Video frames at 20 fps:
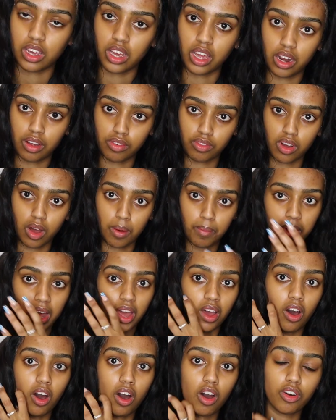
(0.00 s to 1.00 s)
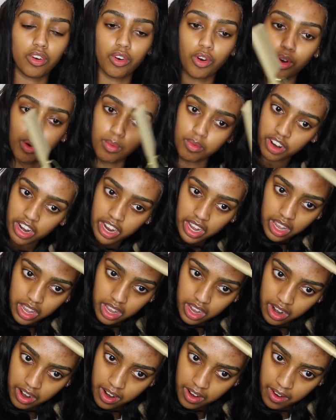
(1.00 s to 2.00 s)
And I've got my hot comb right
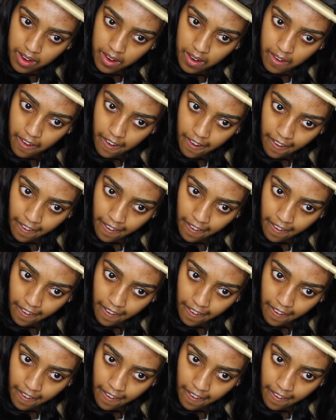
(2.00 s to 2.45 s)
here.